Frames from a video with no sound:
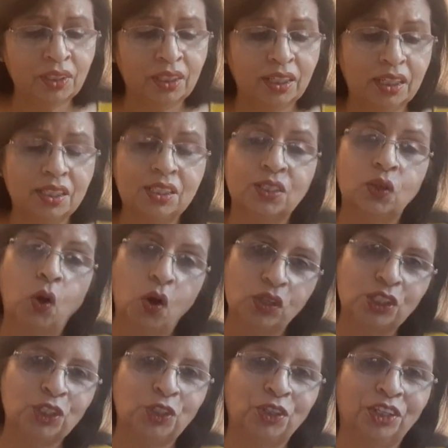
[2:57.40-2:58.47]
is
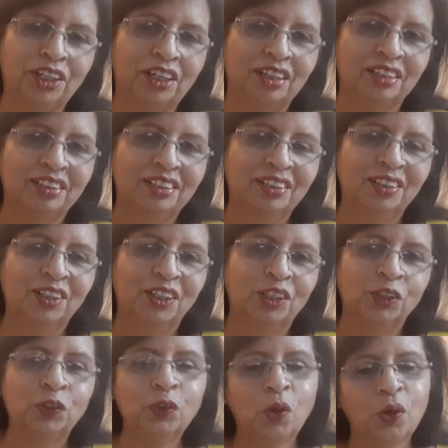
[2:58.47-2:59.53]
Austria.
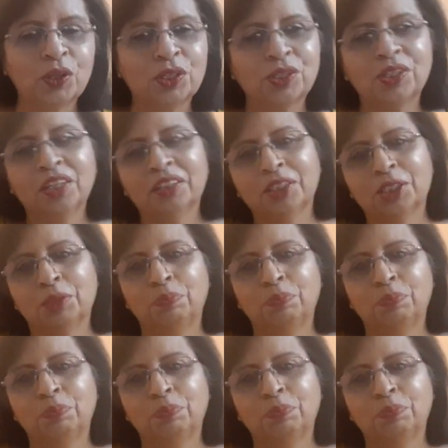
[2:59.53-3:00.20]
Austria, this